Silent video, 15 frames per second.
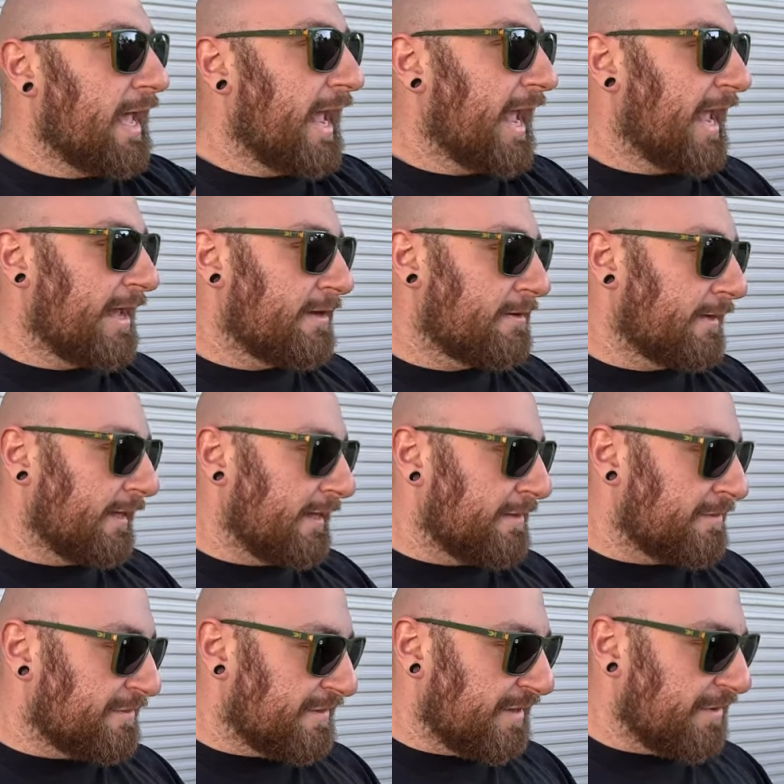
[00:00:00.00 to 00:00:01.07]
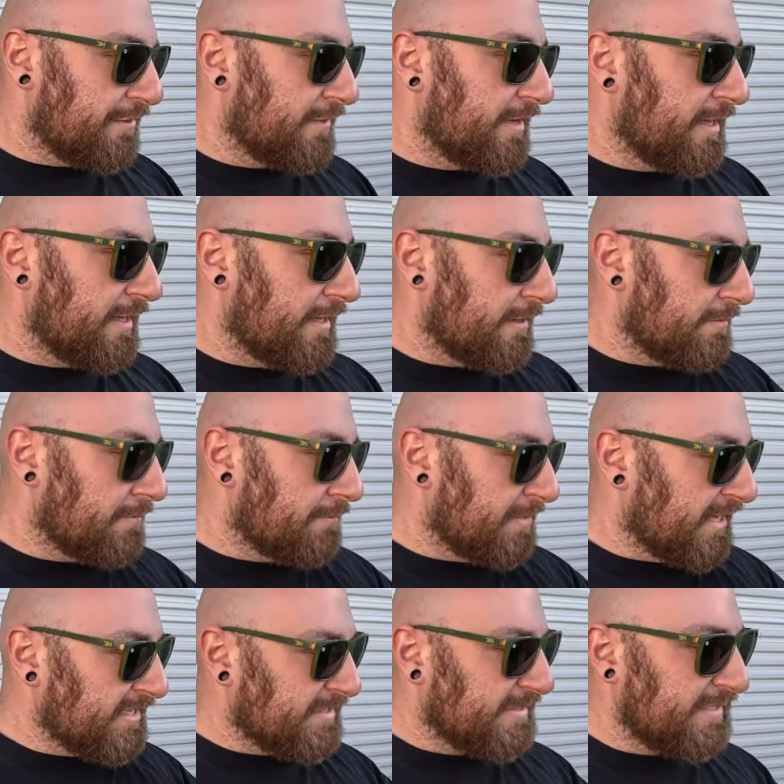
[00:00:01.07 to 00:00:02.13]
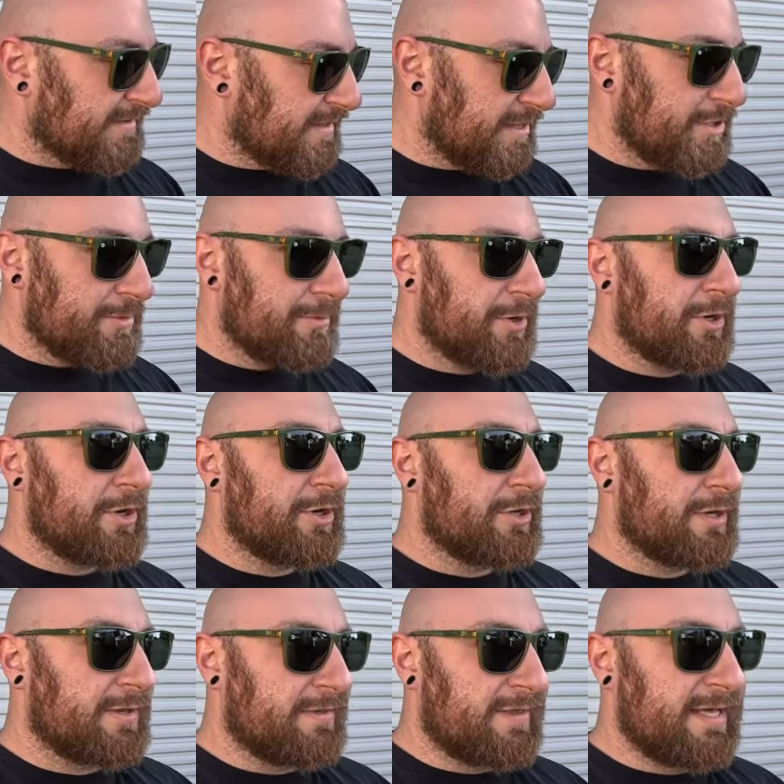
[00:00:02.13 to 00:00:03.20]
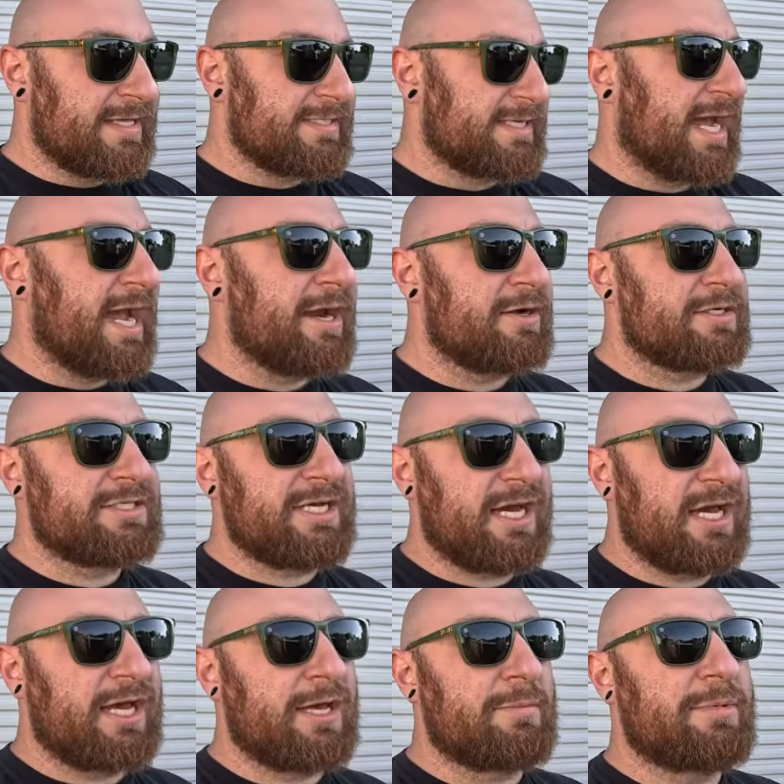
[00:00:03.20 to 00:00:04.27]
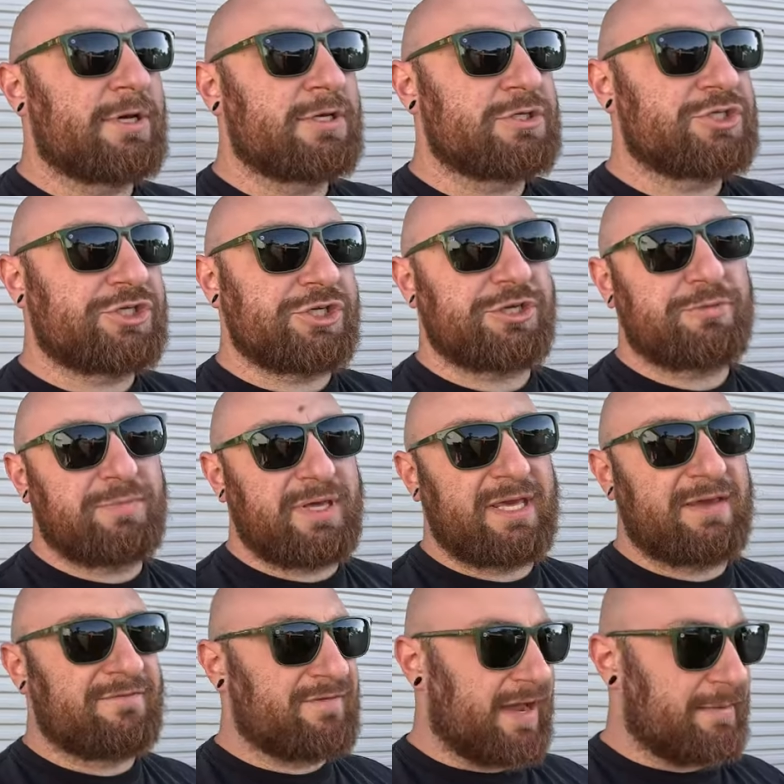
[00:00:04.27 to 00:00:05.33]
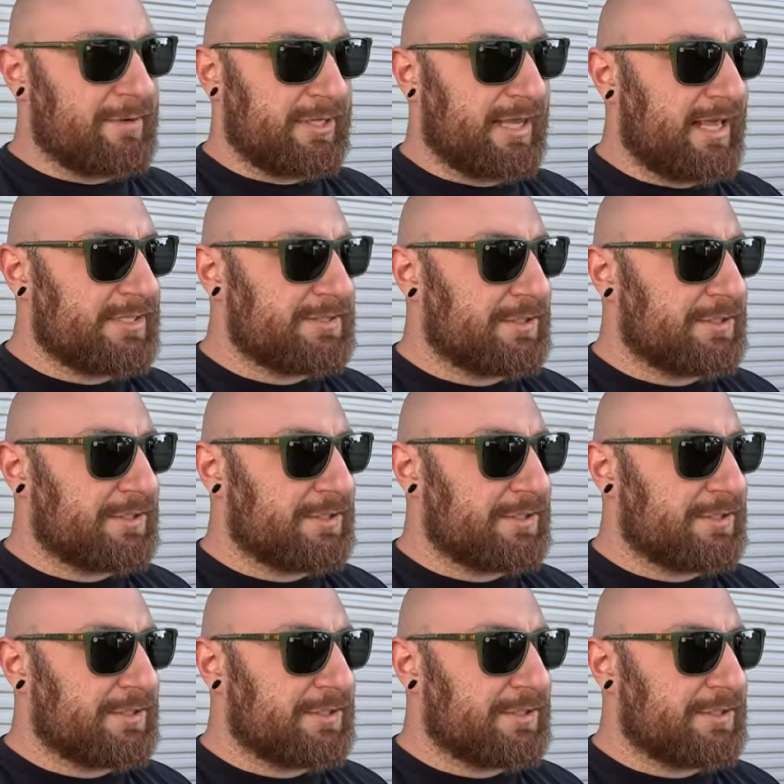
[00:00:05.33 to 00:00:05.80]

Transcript: And in theory, because it's a Thunderbird, the entire tub should be fiberglass.